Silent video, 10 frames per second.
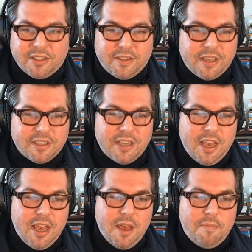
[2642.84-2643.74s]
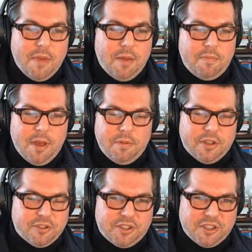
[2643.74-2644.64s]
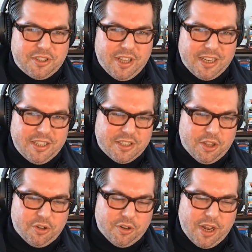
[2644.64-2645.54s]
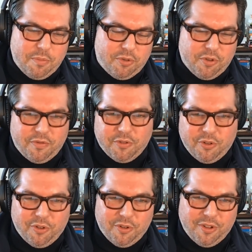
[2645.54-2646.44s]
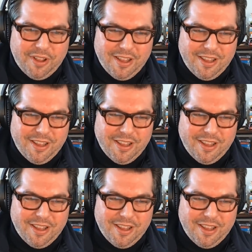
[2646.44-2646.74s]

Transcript: of things. Maybe there's just like these other kind of peripheral,